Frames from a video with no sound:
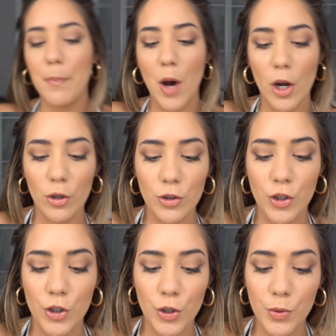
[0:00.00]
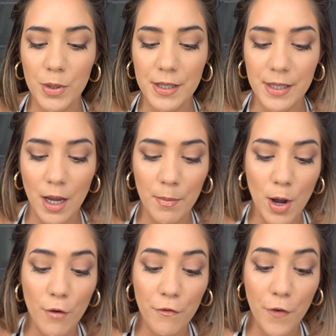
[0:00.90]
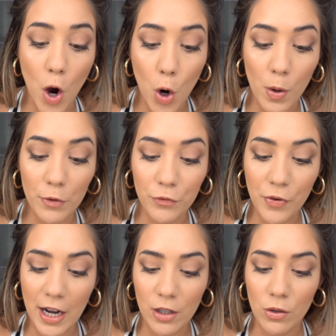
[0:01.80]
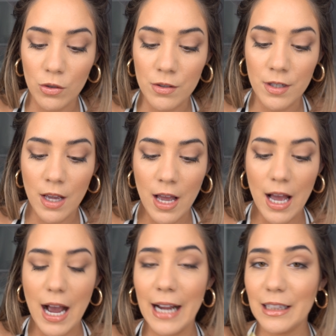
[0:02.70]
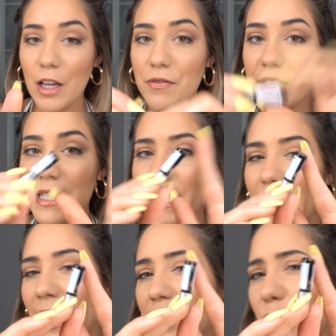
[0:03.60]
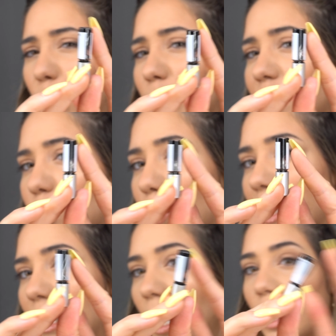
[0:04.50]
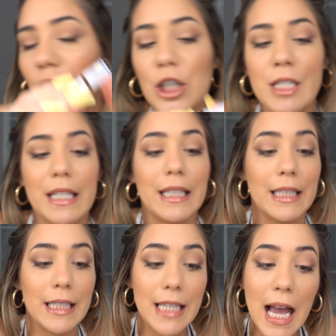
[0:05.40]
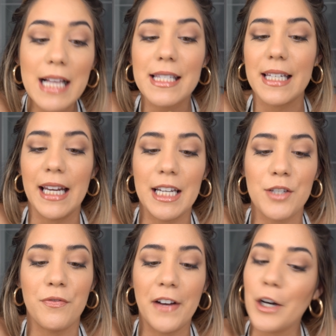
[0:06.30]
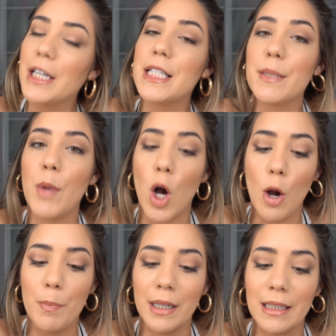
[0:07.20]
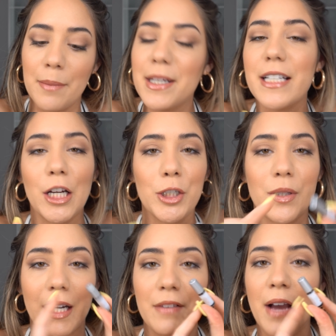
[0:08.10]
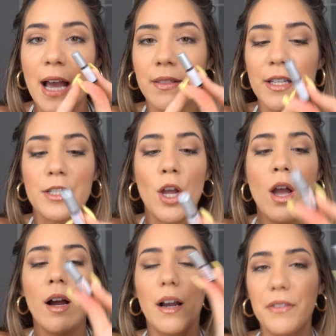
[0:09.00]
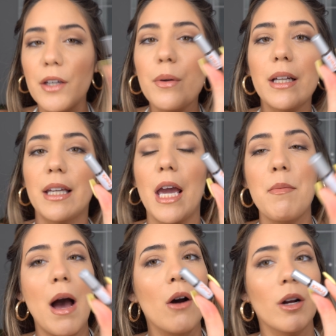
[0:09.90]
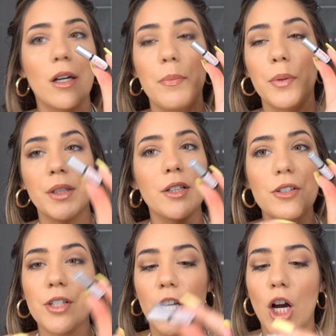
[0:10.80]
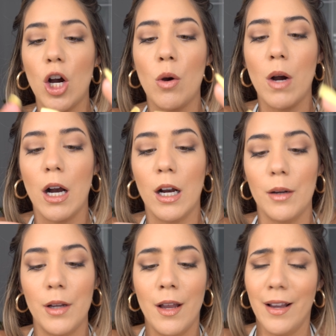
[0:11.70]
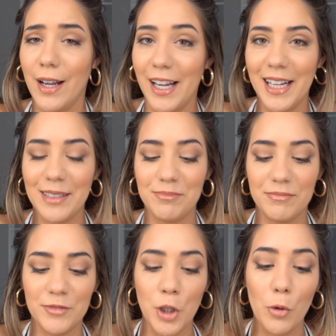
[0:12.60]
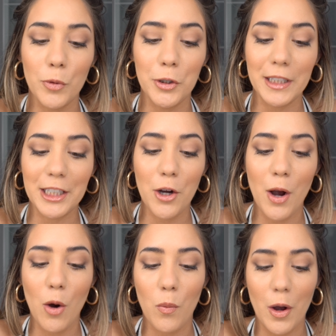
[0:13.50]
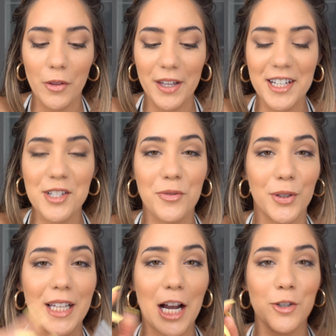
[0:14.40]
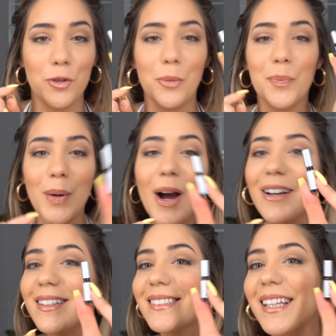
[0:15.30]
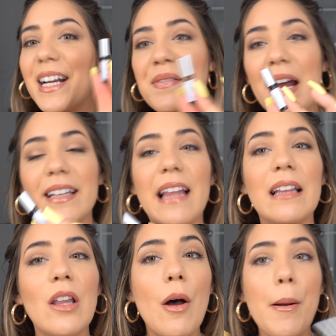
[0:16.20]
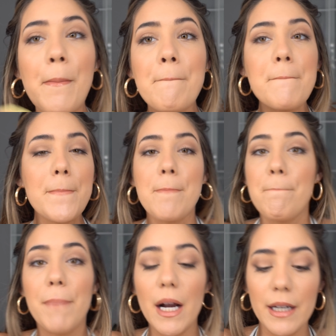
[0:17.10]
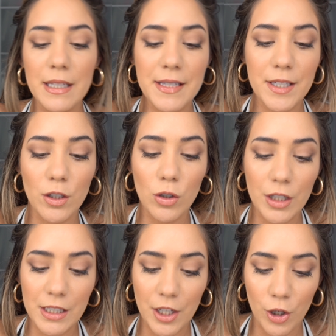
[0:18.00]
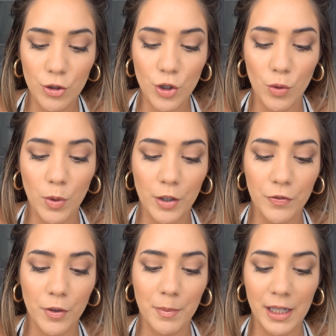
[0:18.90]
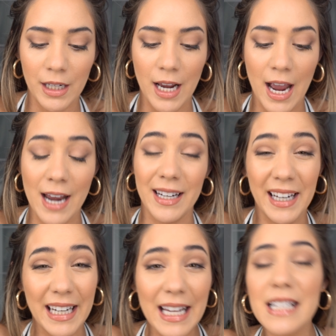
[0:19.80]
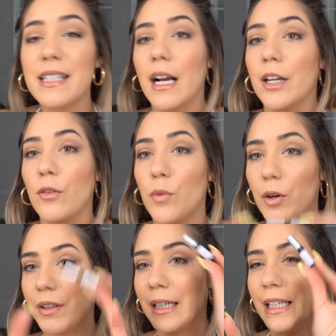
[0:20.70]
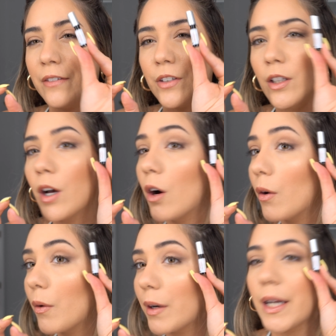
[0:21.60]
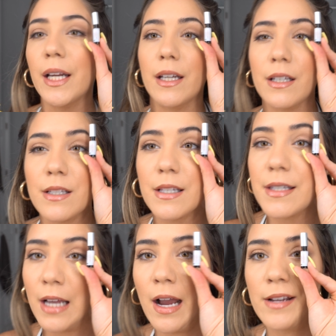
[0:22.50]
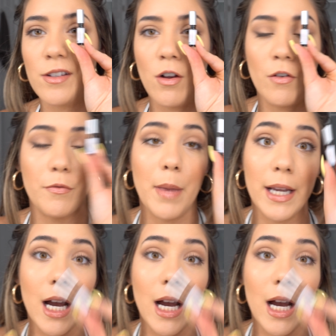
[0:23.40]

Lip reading: bottle to do some faux freckles. I love this thing, it's only $20. Yes, it is very small, but let me tell you that I've had this, I think when it came out a couple years ago. I don't really know how well that is for the actual product that I've had it that long, but it still continues to work for me, and it is kind of worth it even though it is the size of my